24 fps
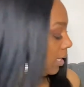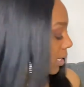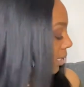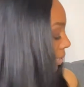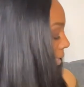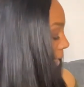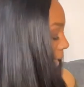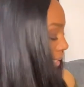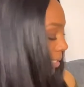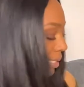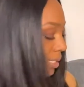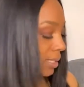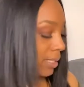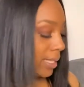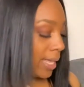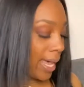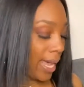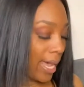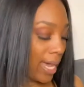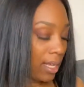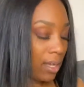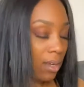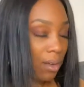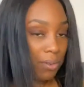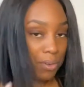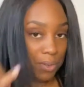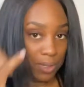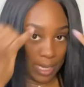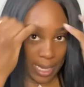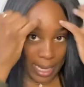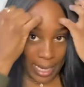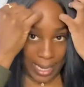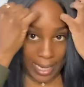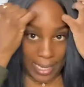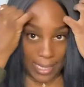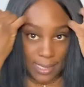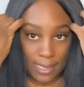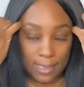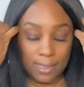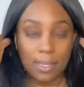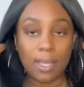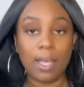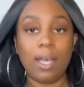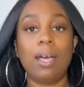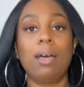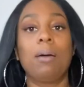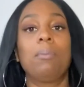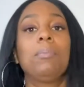that's that. Oh, you guys,
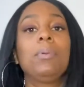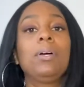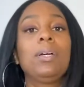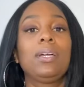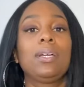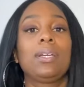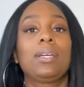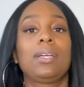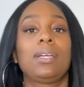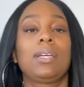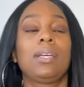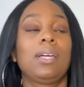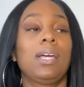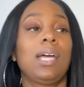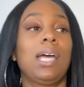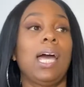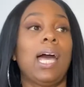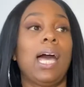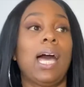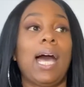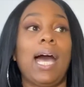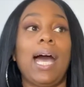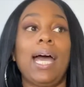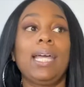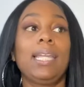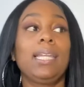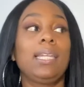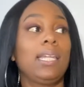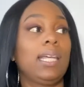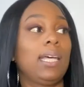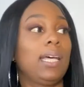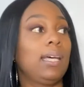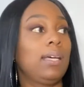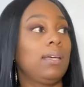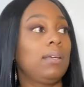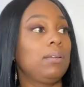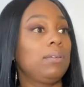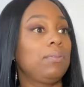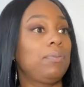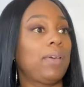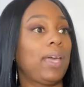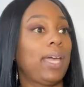I love